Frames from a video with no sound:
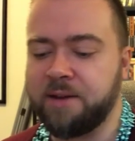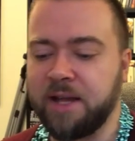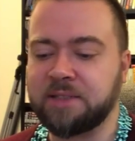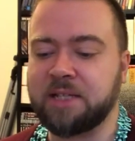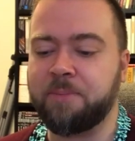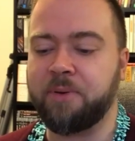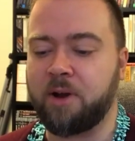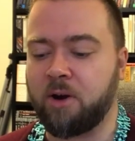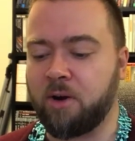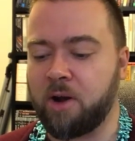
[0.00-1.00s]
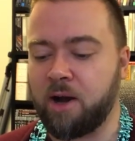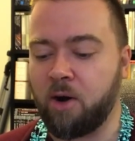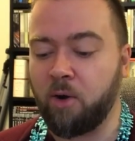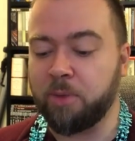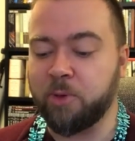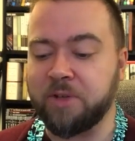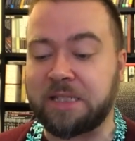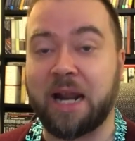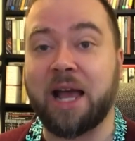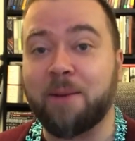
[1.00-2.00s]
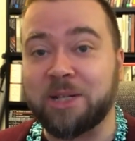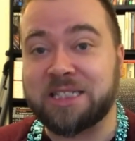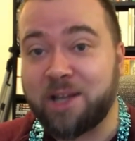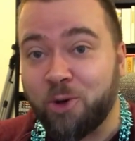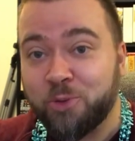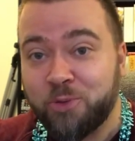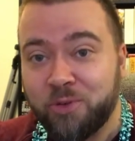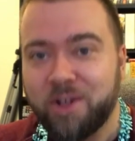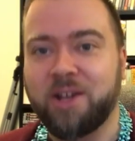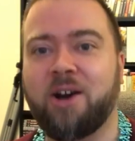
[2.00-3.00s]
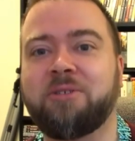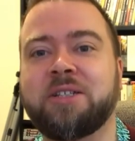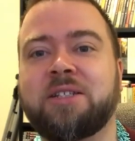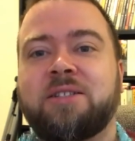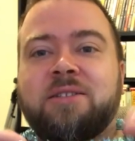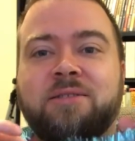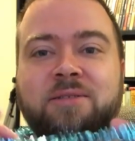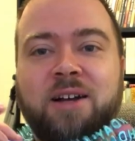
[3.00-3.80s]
Next up are all the movies that I got myself. Oh, this,